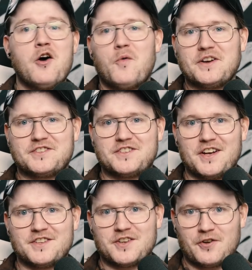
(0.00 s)
which
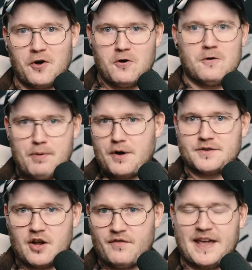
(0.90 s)
turns on all
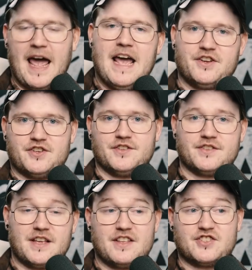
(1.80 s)
post
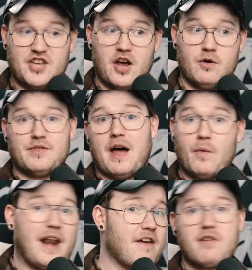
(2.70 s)
notifications so that
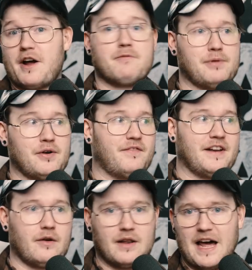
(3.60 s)
whenever I upload a
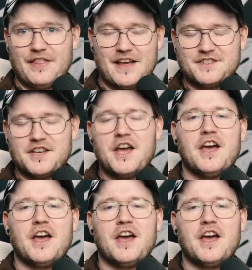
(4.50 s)
video like this,